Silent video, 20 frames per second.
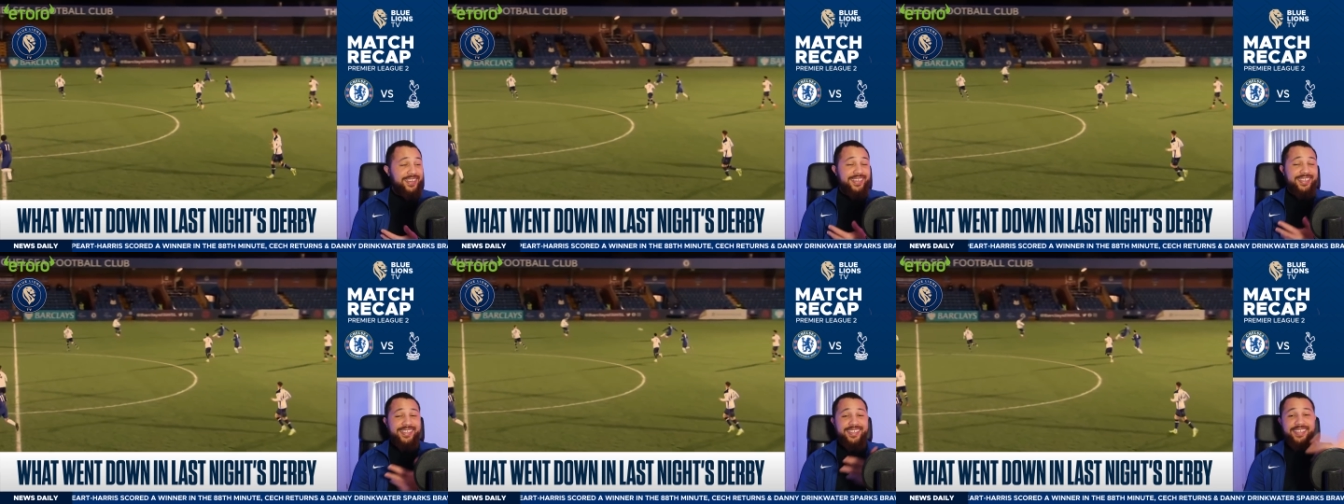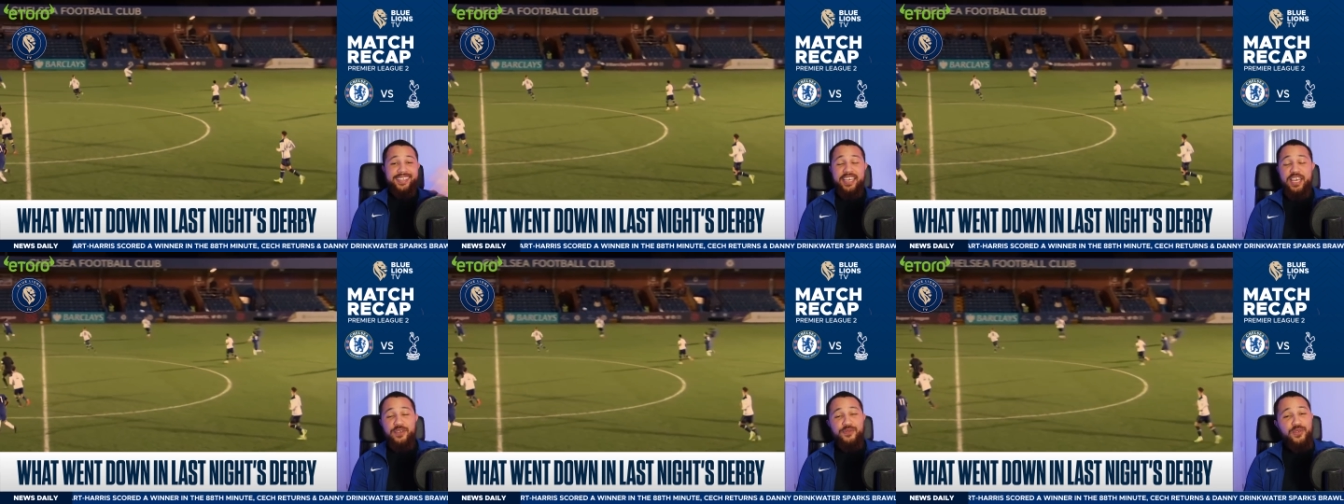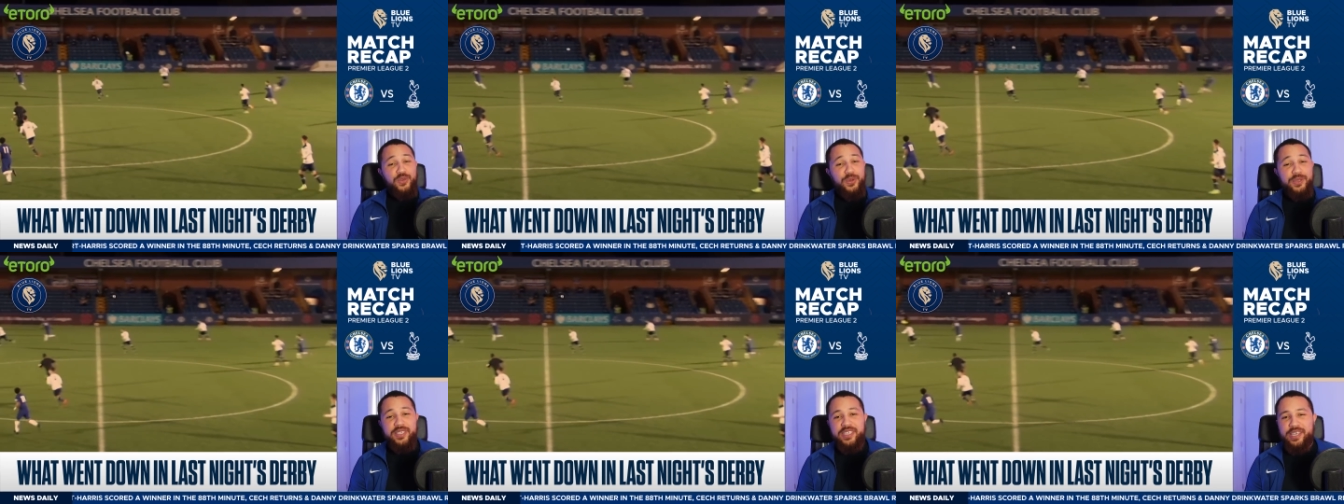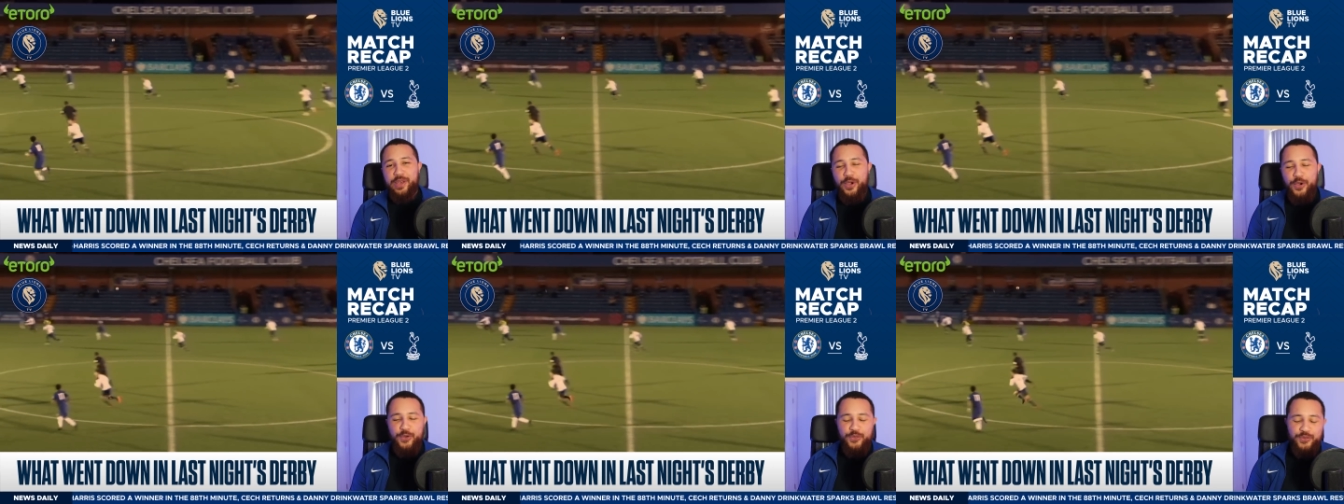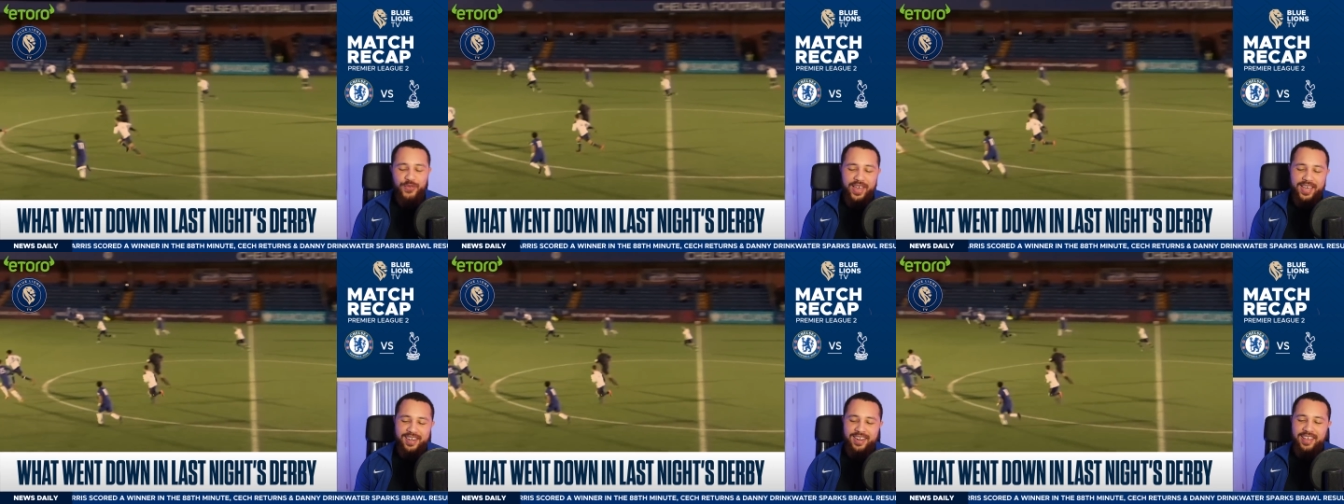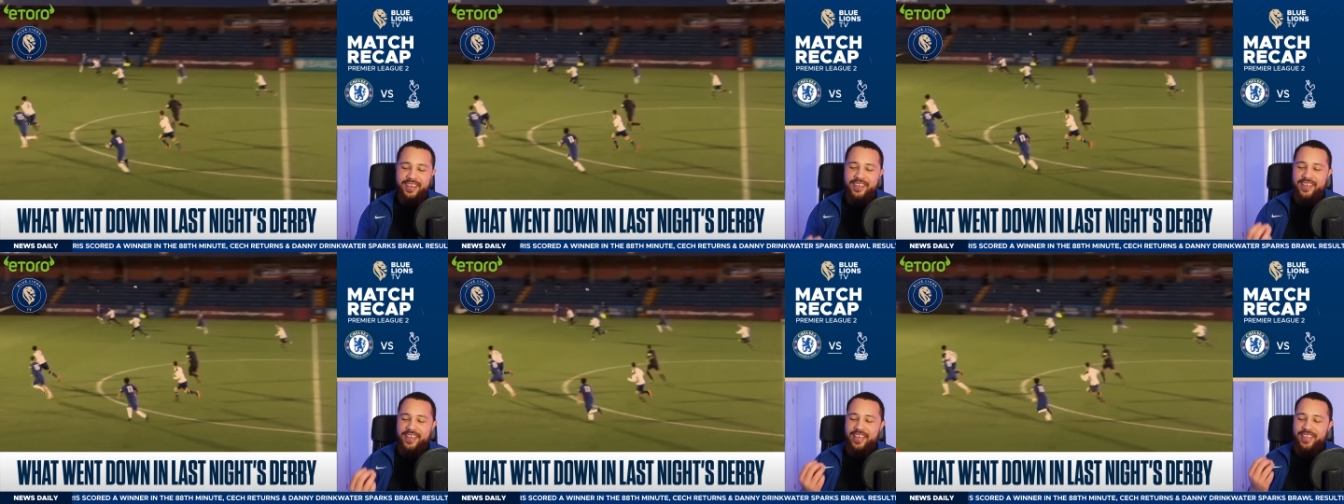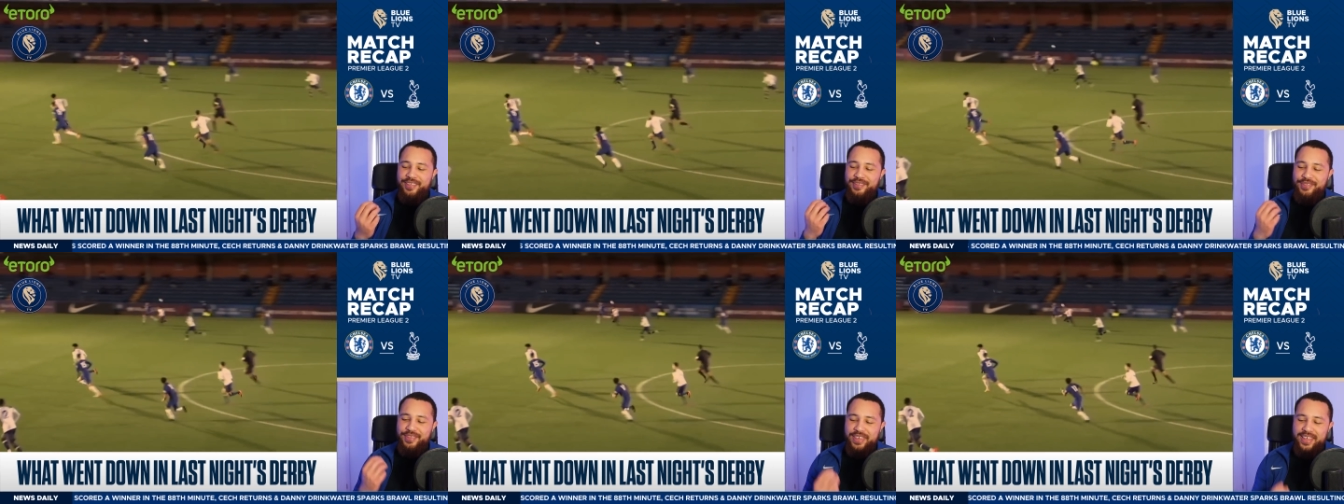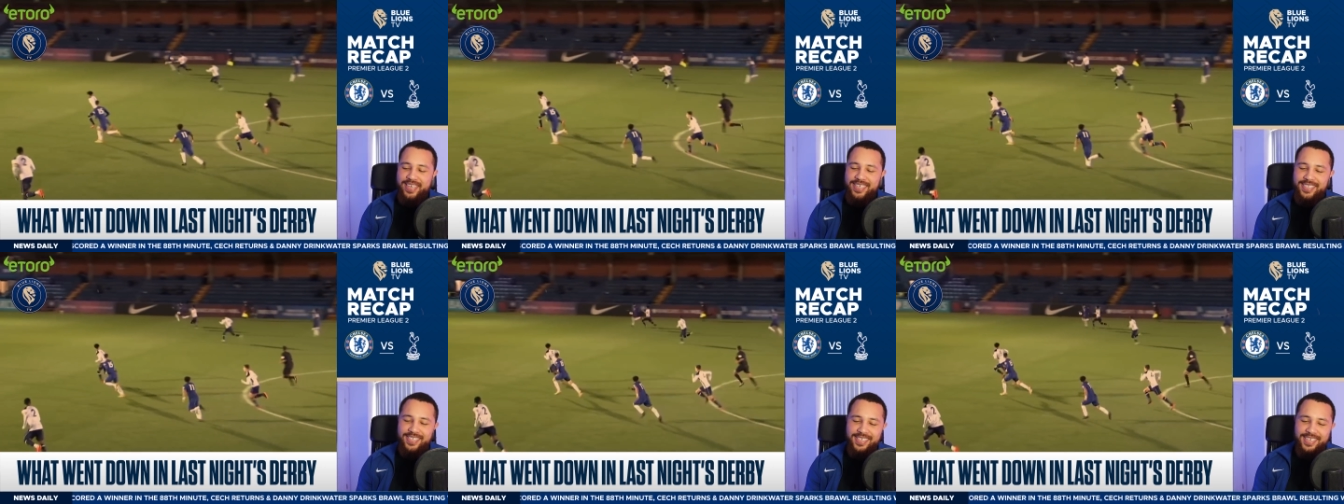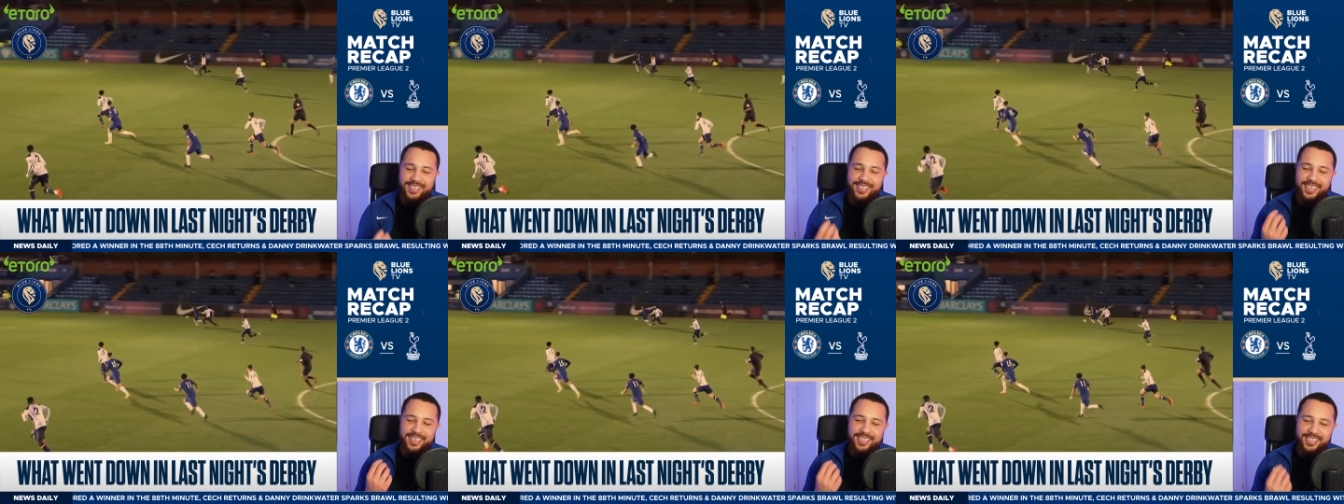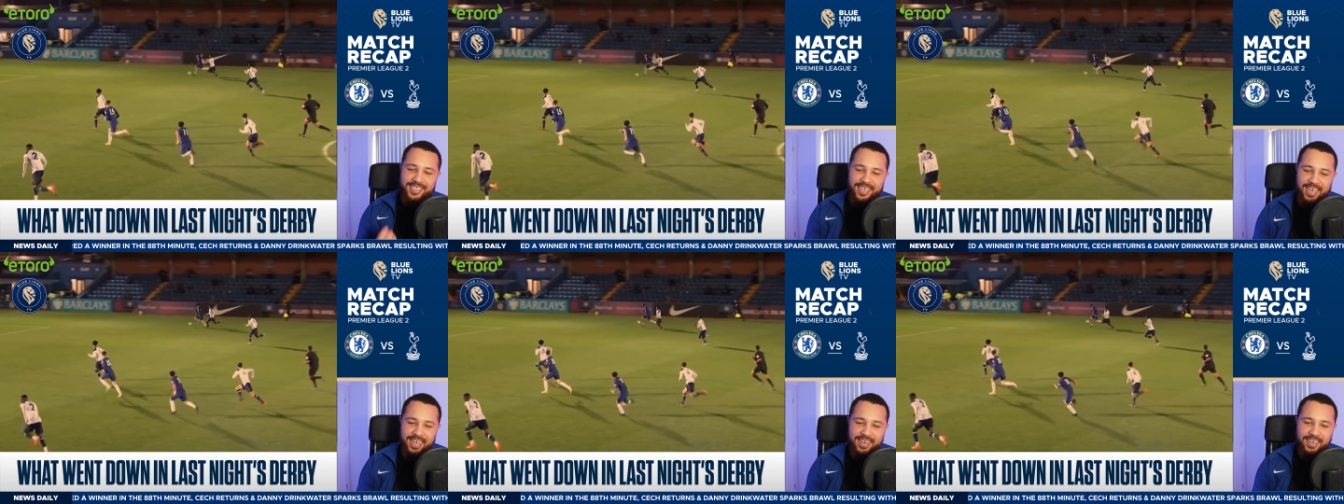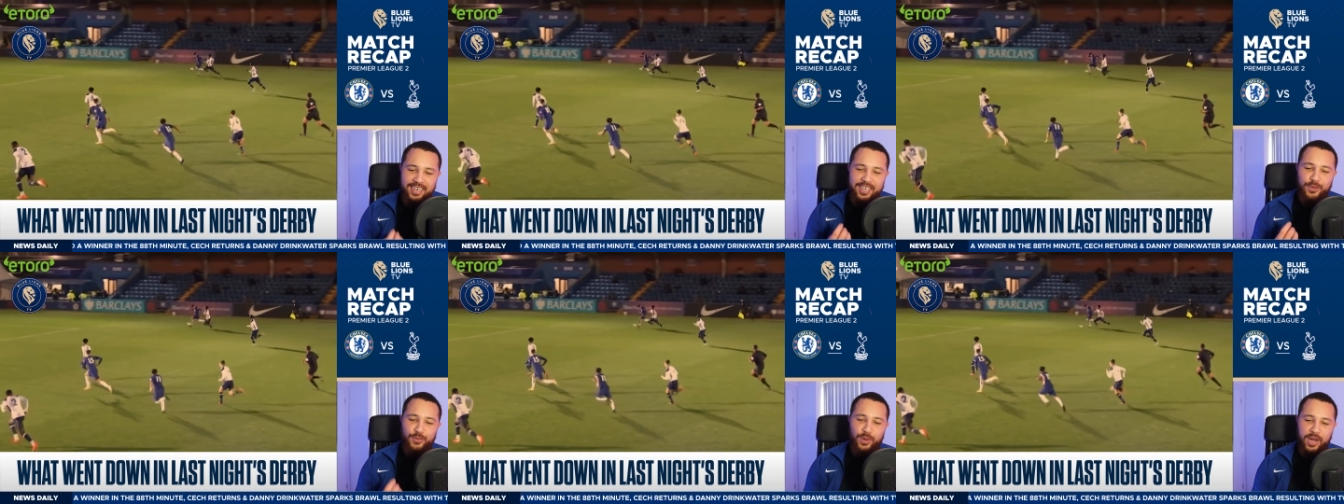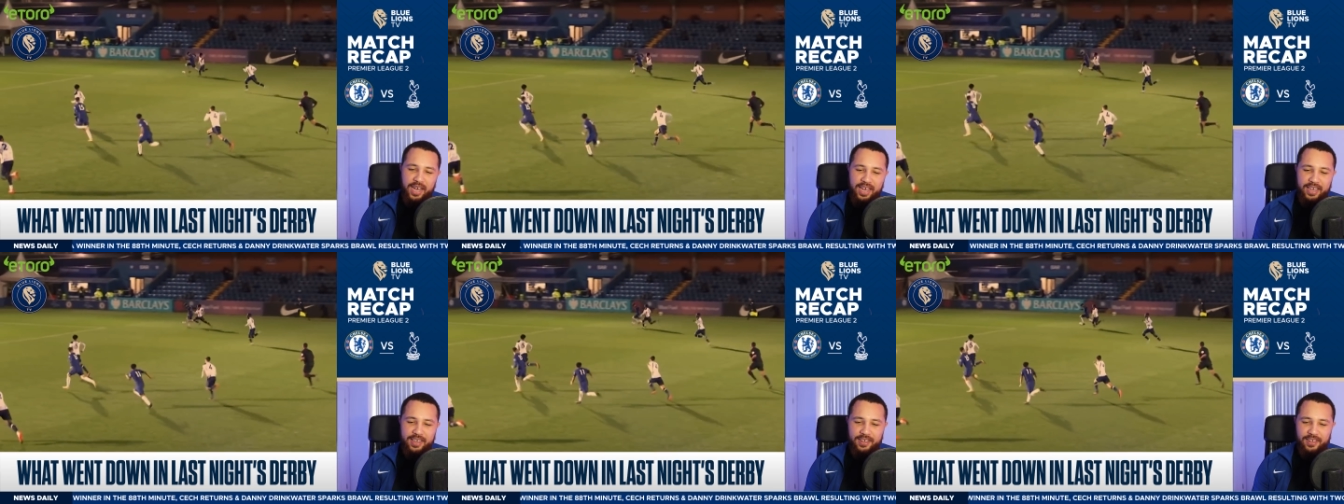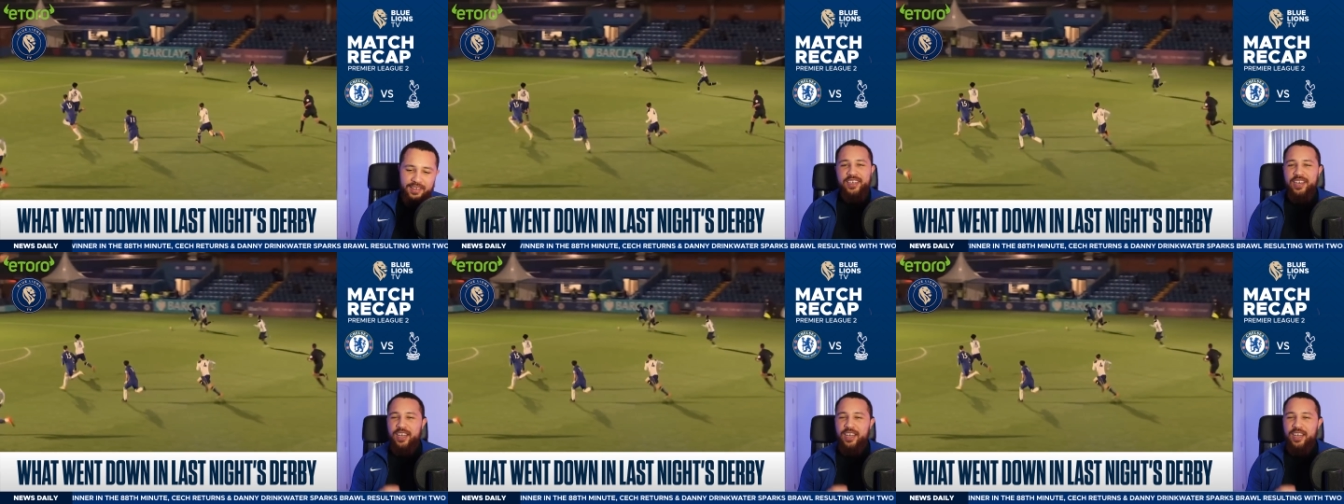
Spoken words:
See it for yourself. And this is exactly why